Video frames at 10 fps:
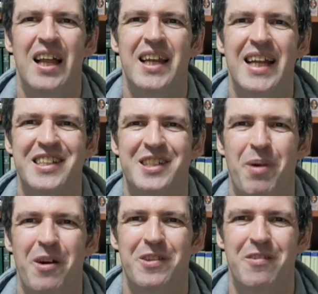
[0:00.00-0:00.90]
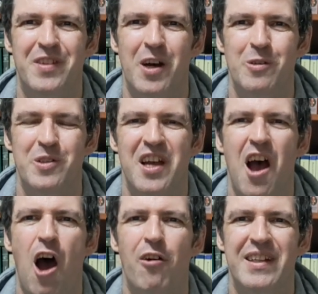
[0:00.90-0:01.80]
Links to both of those
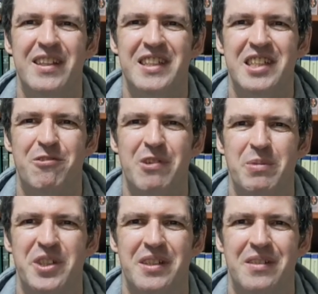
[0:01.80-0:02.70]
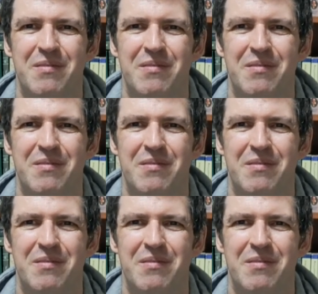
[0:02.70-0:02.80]
are in the description.